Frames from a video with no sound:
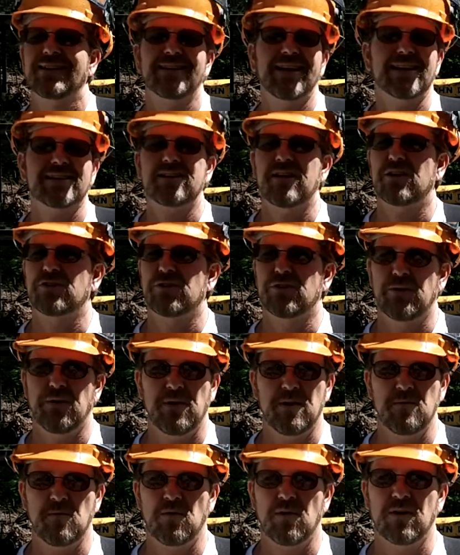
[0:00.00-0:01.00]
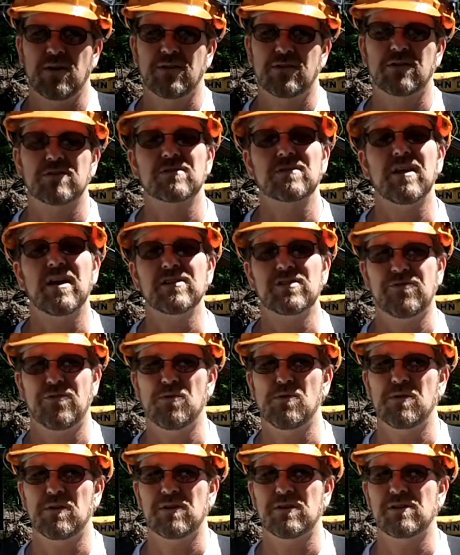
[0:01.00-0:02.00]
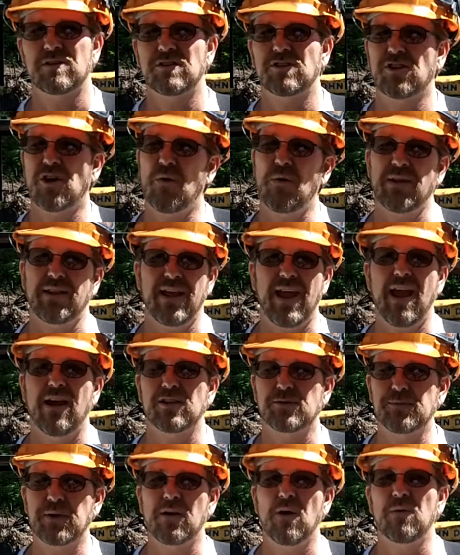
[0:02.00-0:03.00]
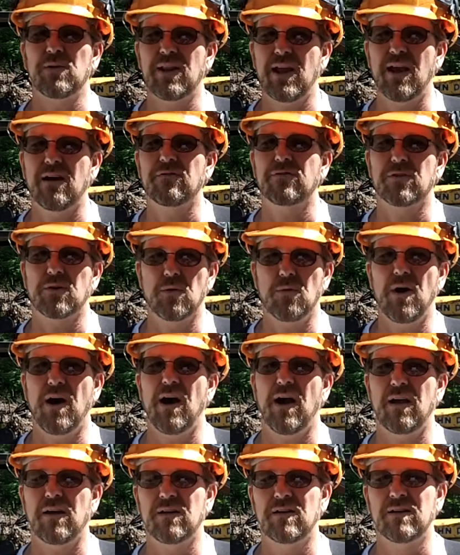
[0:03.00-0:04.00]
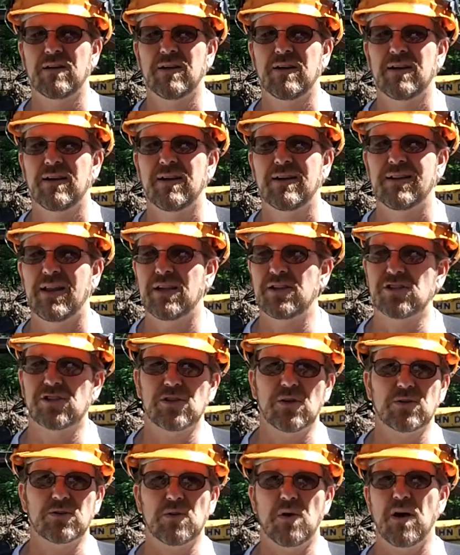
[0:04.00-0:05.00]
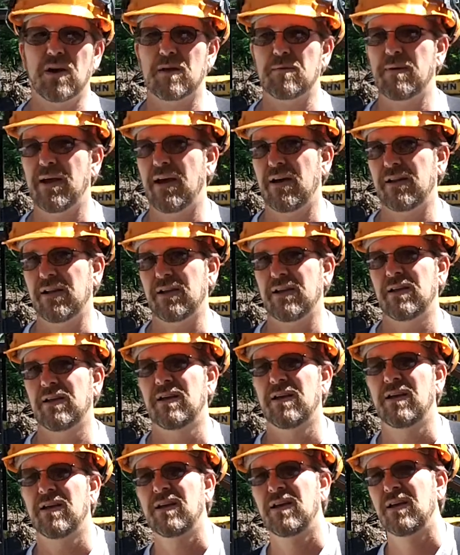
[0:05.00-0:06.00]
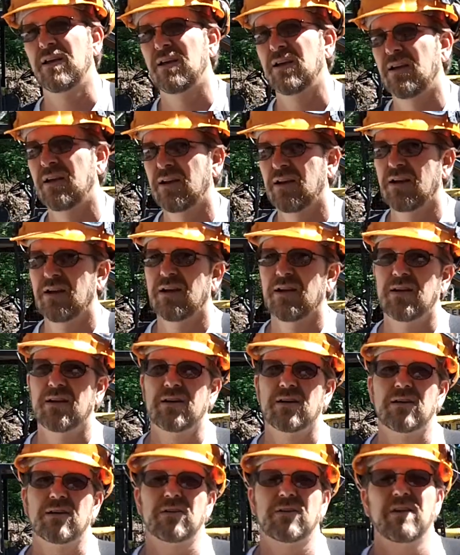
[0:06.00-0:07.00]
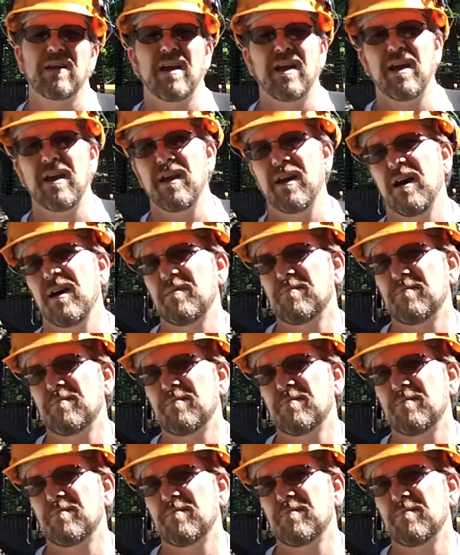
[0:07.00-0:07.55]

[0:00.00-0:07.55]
That's not true anymore. There's less forest. It's going down. It's been going down for a while. They just don't talk about it. Okay,